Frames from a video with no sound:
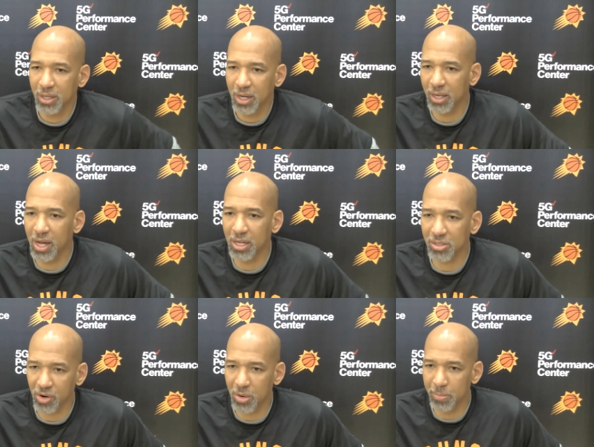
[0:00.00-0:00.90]
allows
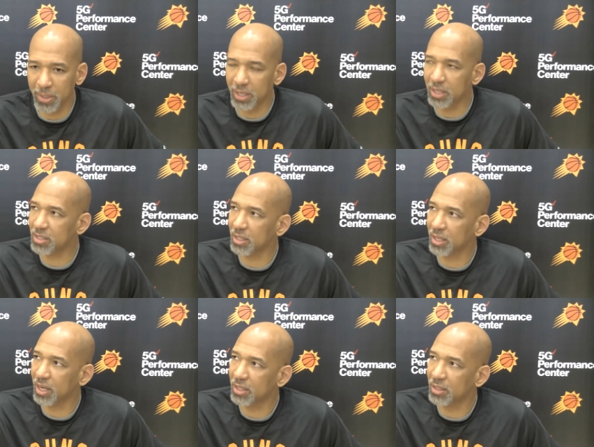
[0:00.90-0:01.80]
for our bigs to
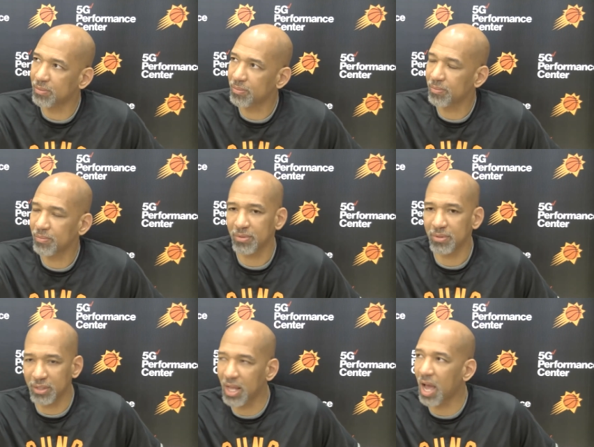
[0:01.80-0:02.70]
kind of
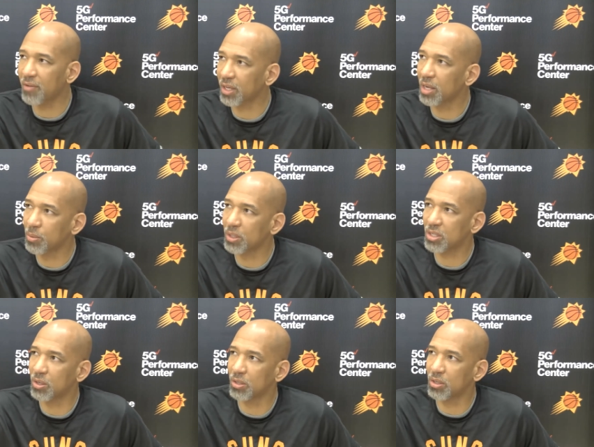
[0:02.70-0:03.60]
navigate what's
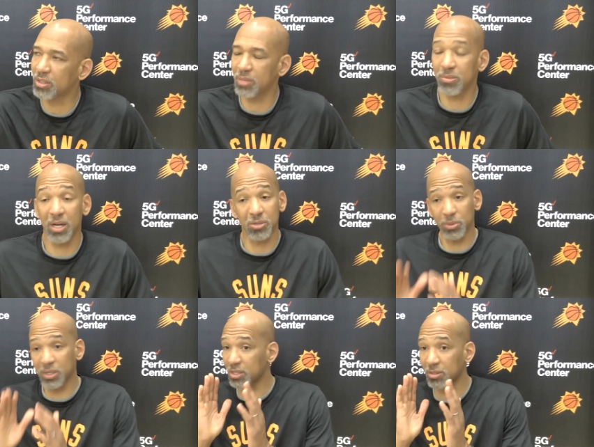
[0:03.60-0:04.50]
going on. Sometimes
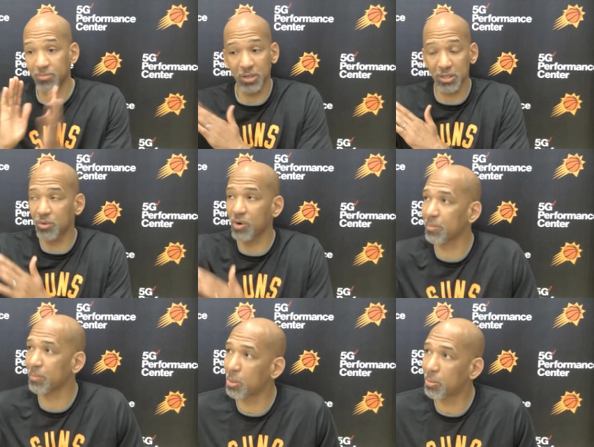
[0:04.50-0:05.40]
when it's a, a
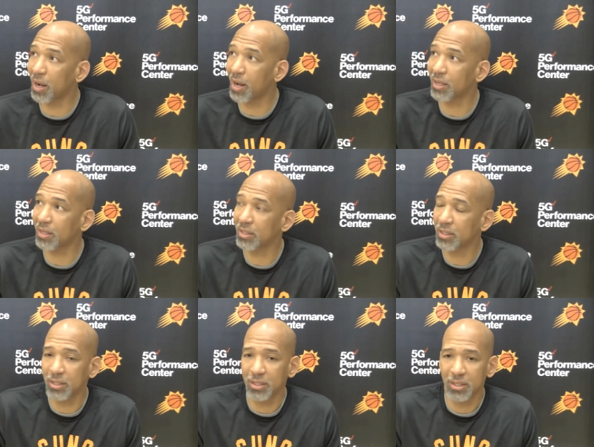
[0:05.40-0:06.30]
direct blow by,
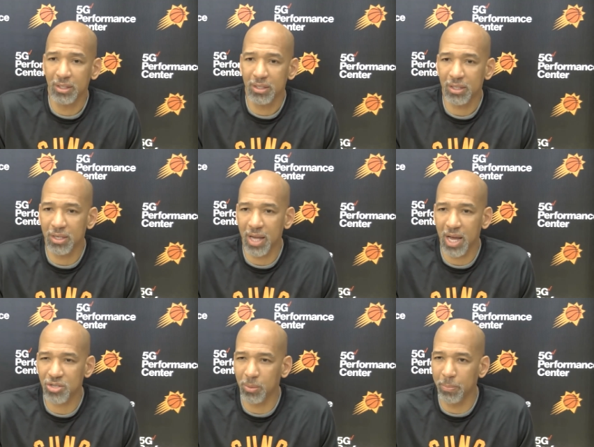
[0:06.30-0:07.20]
the
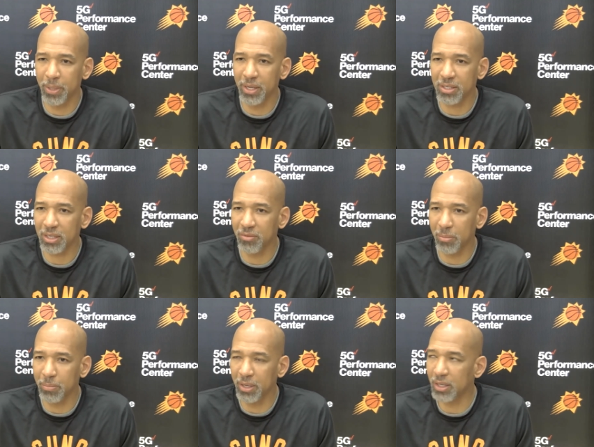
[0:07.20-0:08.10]
natural bent of a
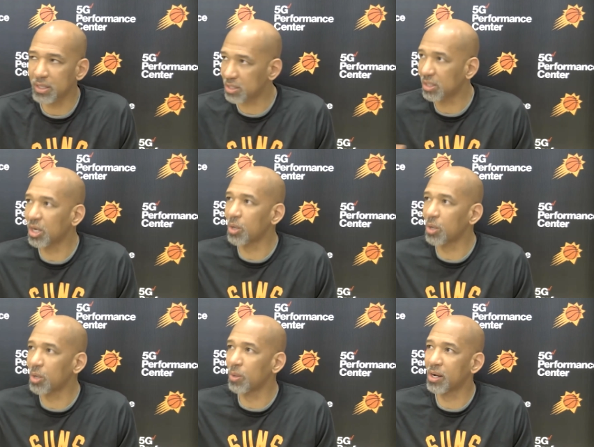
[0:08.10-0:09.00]
big is to go
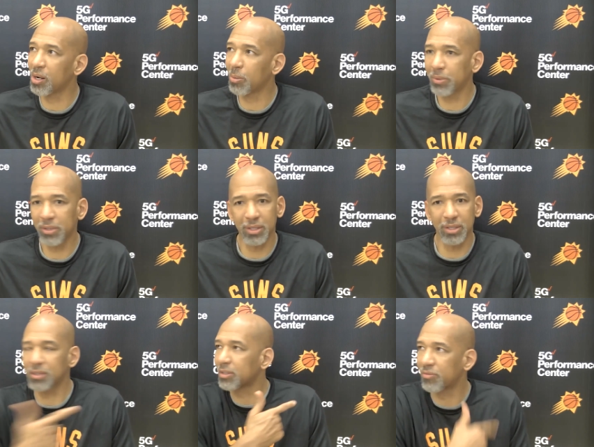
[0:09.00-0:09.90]
and help. And then
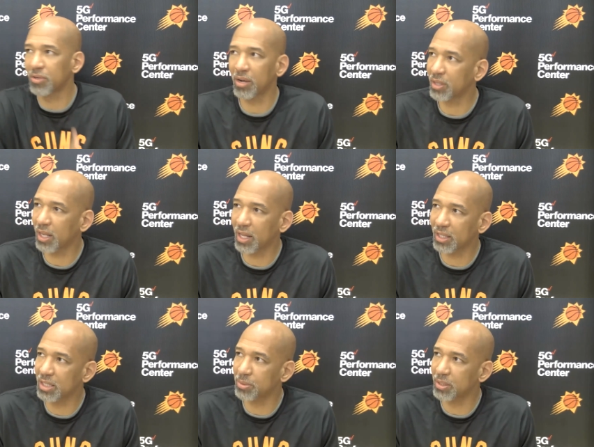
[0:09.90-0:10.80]
if you have a guy like
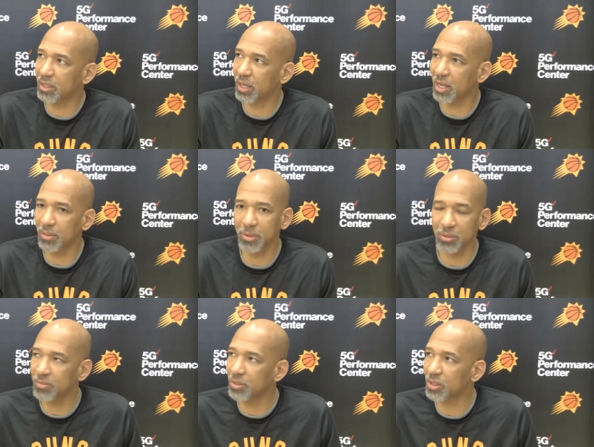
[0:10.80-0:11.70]
Kleber in the game,
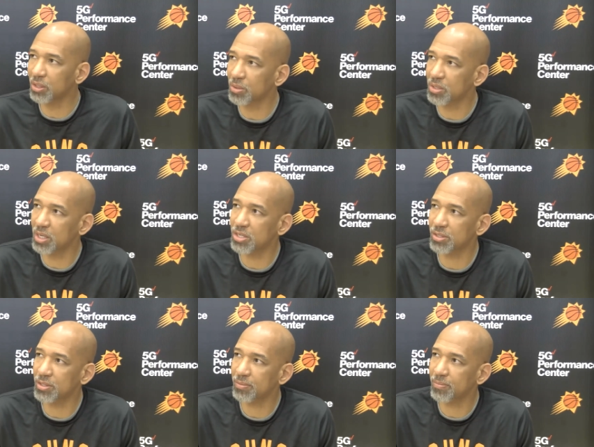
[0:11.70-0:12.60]
you're you're in
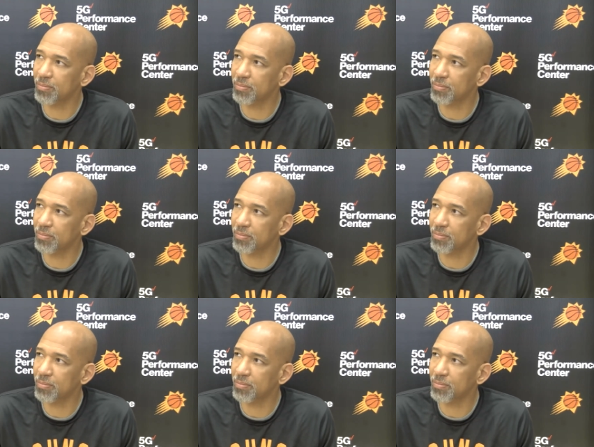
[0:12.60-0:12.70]
rotations.